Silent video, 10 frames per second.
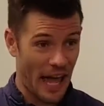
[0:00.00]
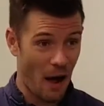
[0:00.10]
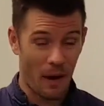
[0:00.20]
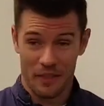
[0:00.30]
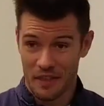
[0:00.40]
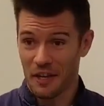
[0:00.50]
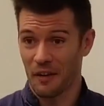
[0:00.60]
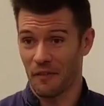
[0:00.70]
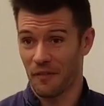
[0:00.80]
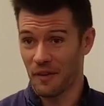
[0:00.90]
for me to
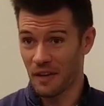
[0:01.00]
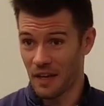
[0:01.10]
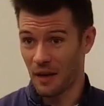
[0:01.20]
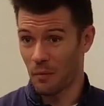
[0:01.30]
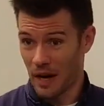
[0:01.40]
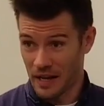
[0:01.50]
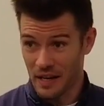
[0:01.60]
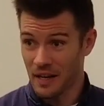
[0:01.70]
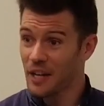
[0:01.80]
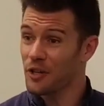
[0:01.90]
practice being more
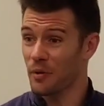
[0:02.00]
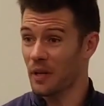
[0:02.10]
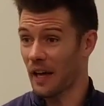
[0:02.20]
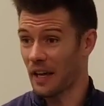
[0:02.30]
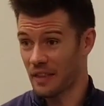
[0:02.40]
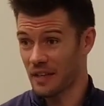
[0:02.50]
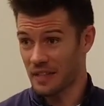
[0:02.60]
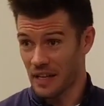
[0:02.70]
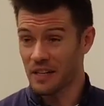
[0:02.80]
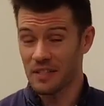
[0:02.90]
mindful and really
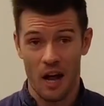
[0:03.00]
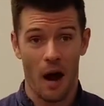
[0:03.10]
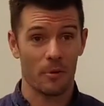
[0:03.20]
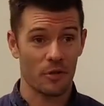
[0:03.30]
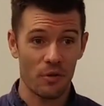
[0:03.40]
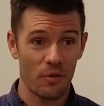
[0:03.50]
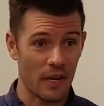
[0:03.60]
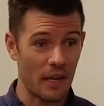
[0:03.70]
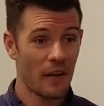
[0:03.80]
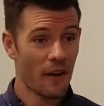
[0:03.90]
paying attention to the way that
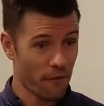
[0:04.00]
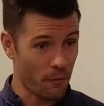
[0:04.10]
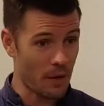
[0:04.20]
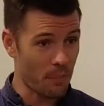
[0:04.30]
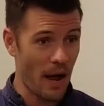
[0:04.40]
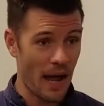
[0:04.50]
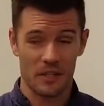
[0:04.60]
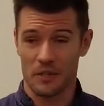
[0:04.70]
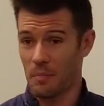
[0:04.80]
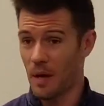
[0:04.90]
I move,
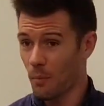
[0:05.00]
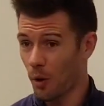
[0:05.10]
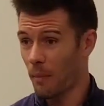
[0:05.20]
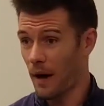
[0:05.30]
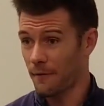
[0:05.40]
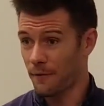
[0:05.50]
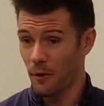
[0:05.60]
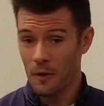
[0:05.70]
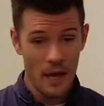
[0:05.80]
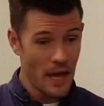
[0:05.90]
recognizing what I
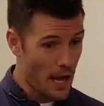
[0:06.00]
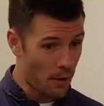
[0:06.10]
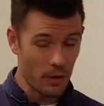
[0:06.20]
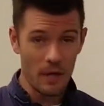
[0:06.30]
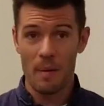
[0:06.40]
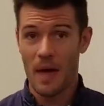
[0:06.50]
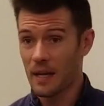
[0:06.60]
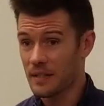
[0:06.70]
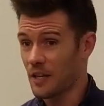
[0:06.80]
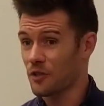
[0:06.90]
can and can't do,
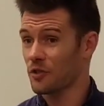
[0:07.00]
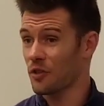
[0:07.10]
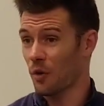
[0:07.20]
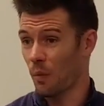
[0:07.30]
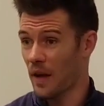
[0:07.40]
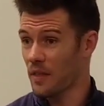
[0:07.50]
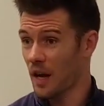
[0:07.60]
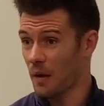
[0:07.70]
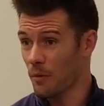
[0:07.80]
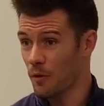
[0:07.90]
and working on
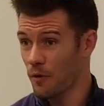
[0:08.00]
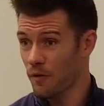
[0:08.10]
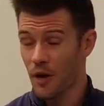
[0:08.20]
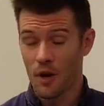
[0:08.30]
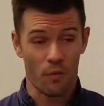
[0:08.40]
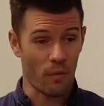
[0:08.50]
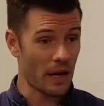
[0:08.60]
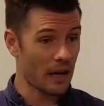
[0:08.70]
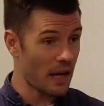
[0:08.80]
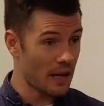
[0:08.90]
different areas of my
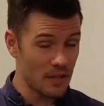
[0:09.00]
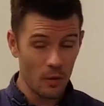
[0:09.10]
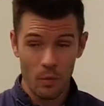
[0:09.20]
practice.